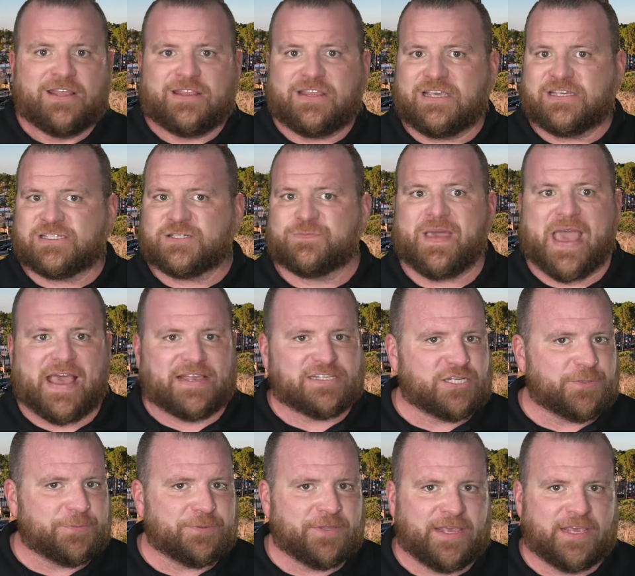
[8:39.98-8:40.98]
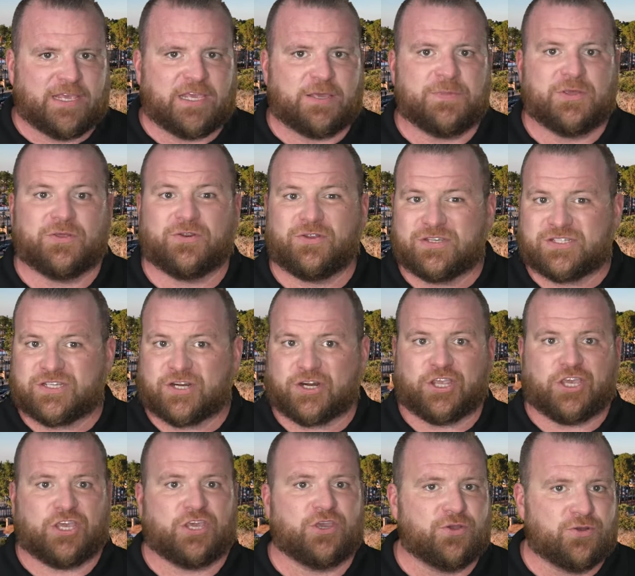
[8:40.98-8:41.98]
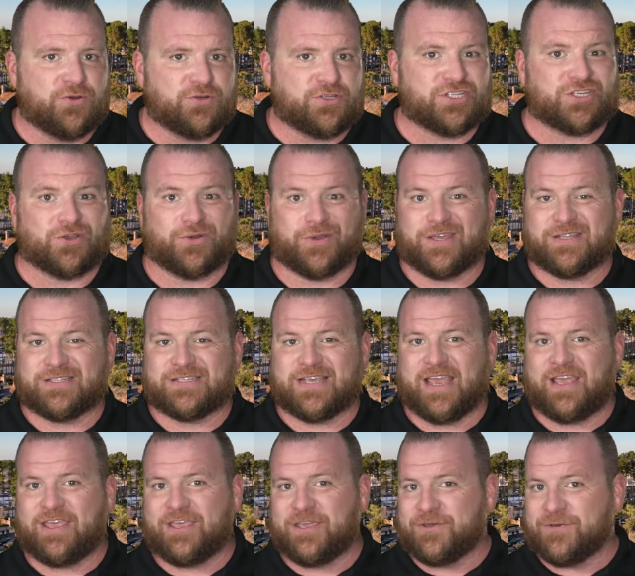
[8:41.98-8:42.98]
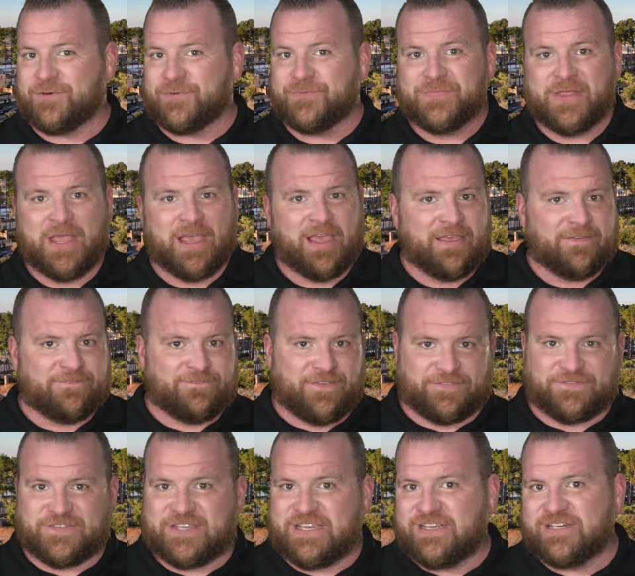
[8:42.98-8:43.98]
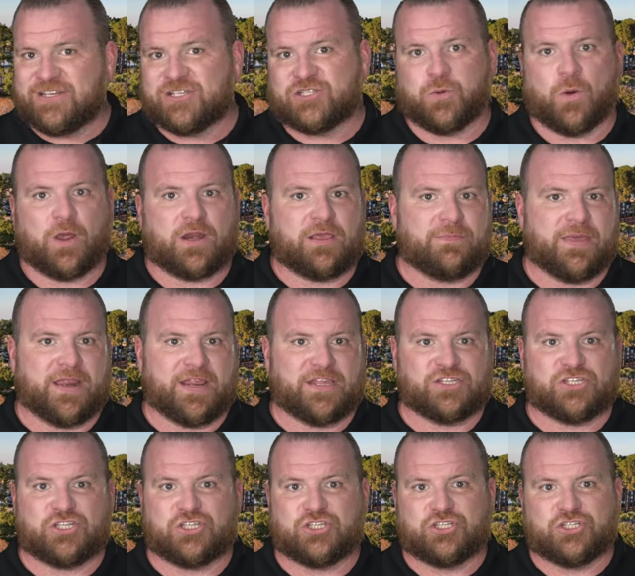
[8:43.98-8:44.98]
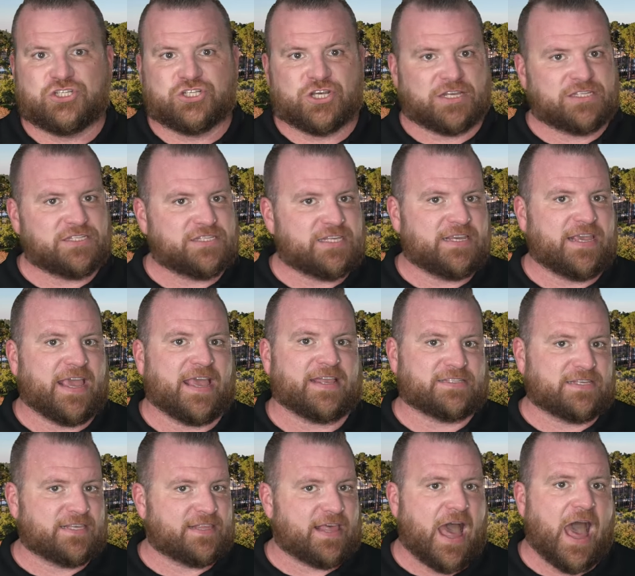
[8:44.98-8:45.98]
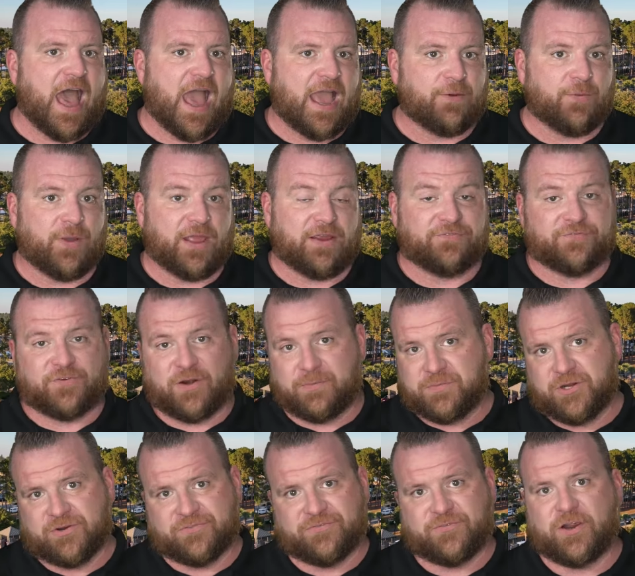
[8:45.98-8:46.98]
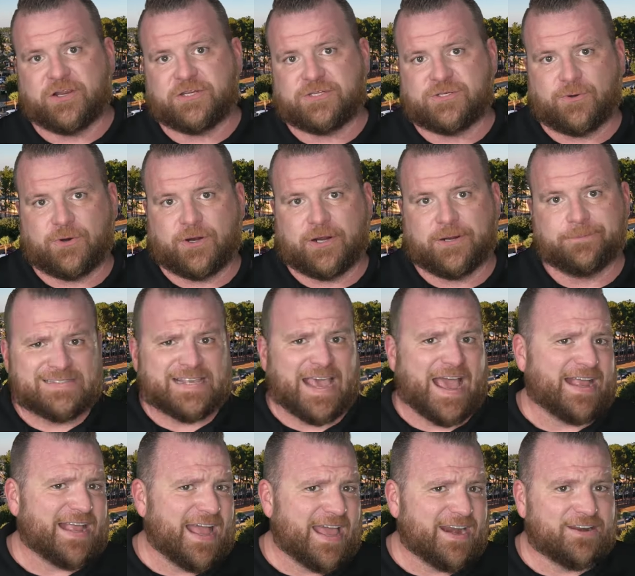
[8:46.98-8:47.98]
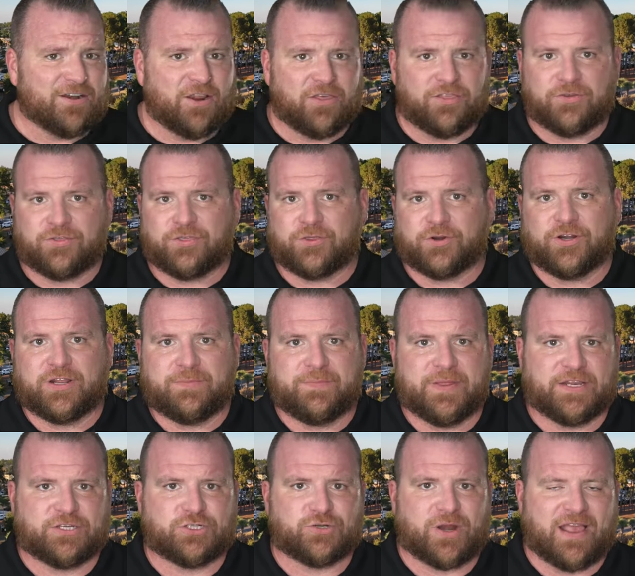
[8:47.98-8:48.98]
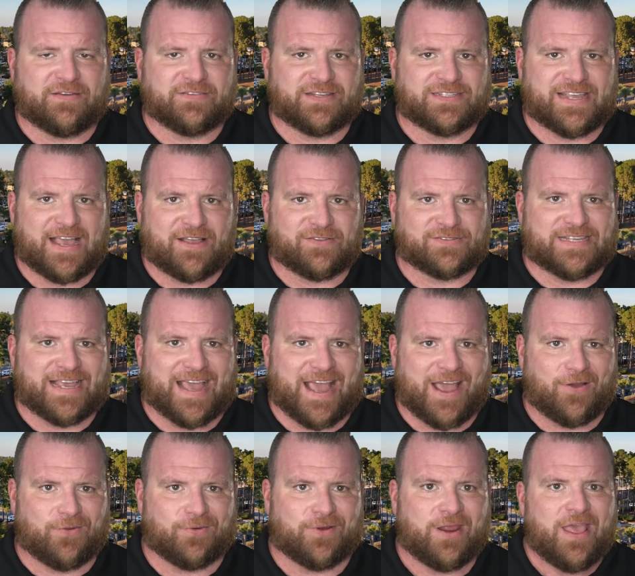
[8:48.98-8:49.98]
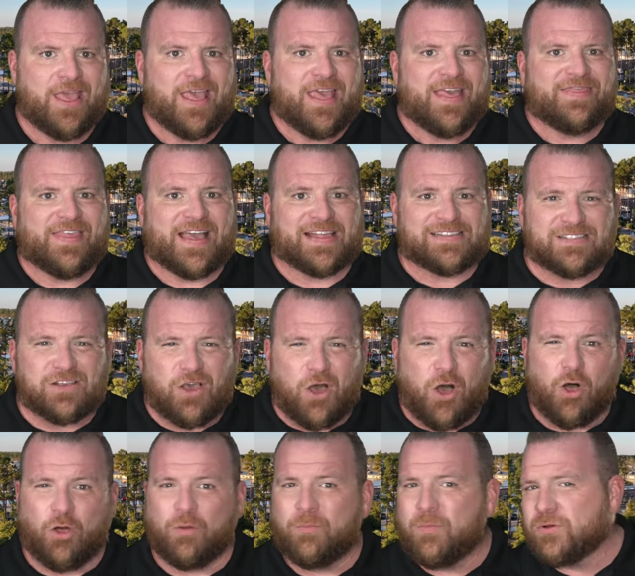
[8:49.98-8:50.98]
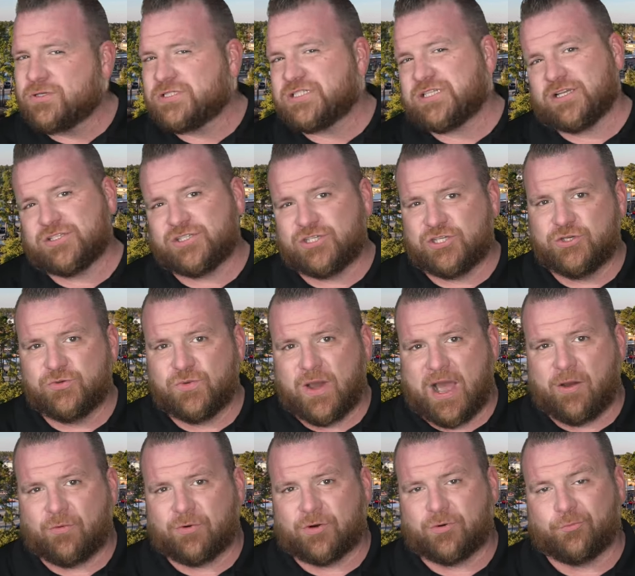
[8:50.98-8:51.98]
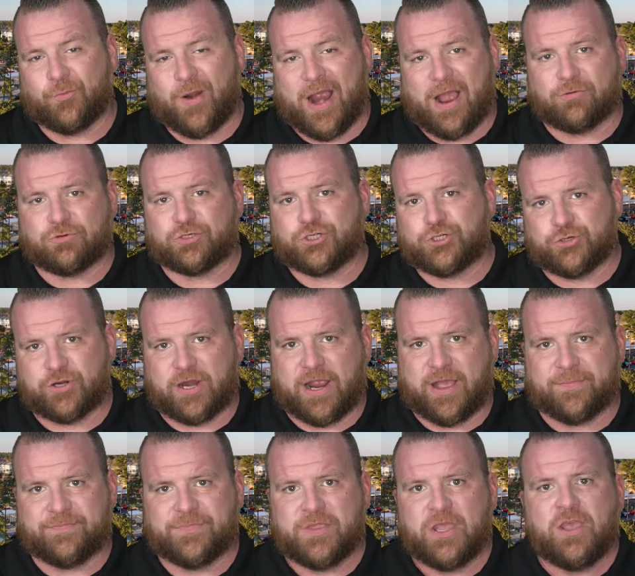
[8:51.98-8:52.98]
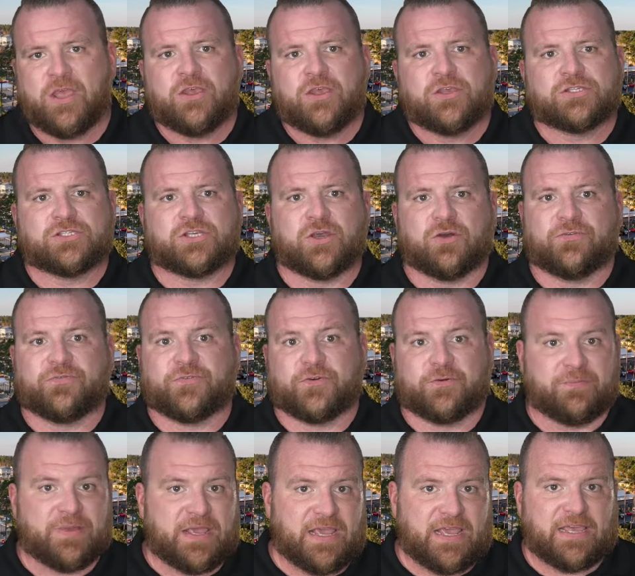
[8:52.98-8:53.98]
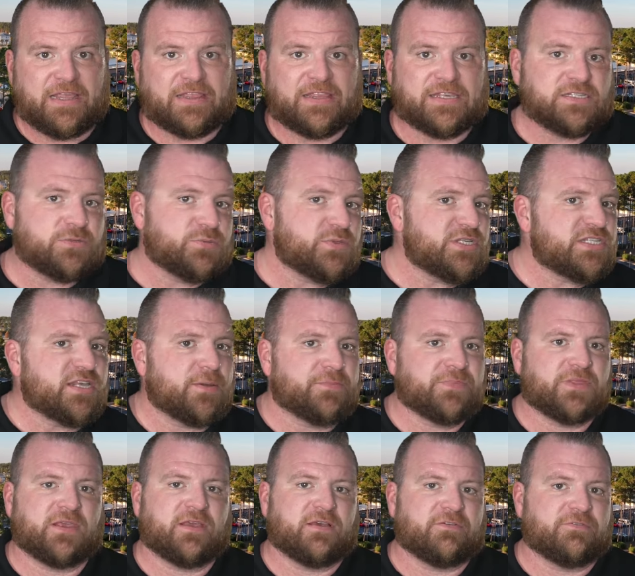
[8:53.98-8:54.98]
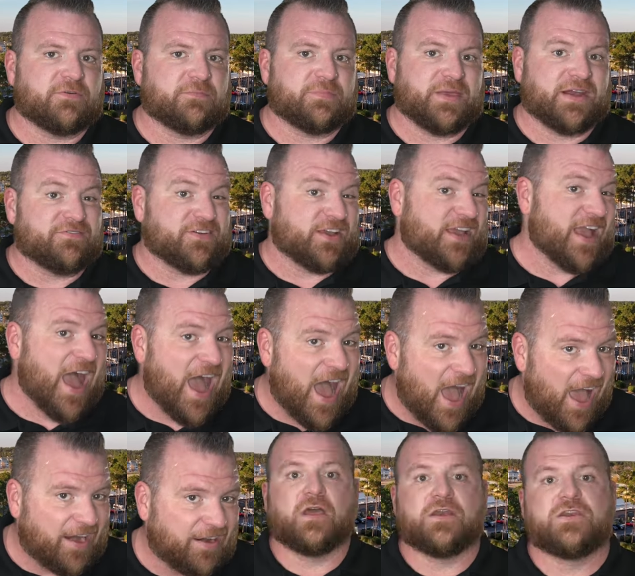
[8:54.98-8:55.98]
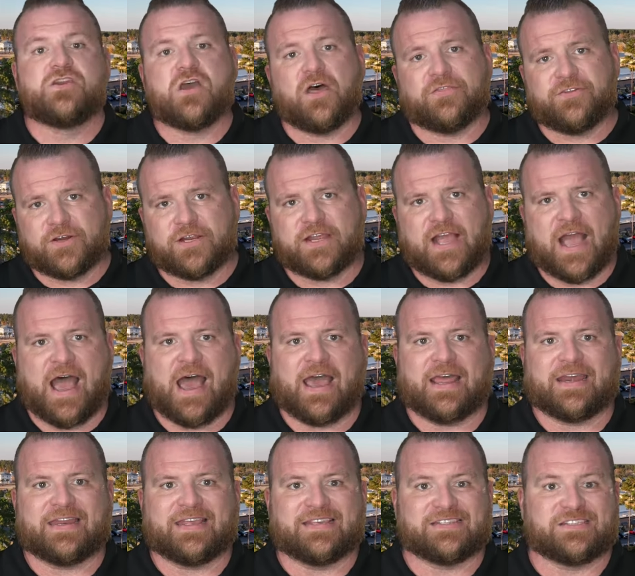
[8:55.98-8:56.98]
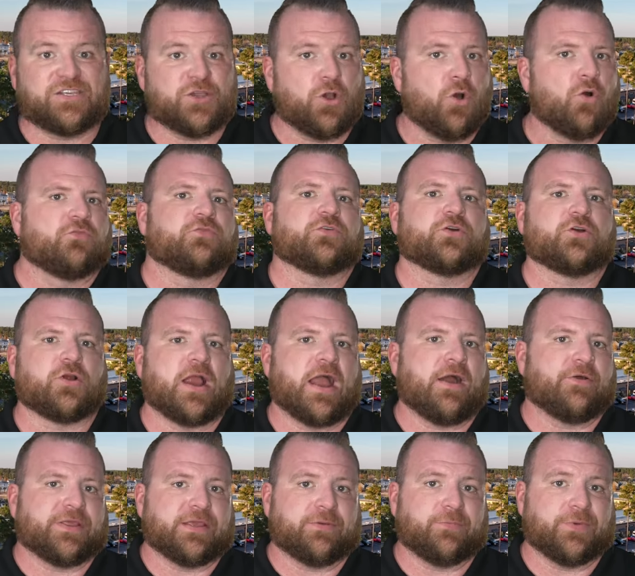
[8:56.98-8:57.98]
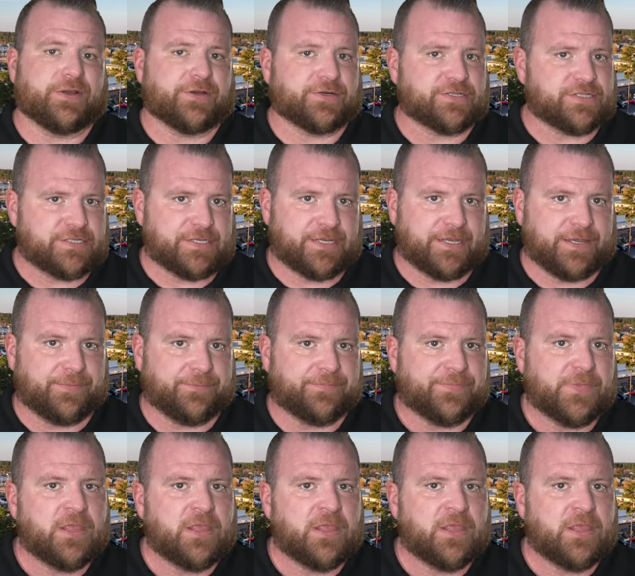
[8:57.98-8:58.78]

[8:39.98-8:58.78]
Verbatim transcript: These master plan communities are huge, so it can take you 15 to 20 minutes just to get to the highway from your front door. Tack on another 30-minute drive to downtown, that's almost a 2-hour round trip. So for me, this was something of a bit of a con. Another con is the overcrowding we are seeing.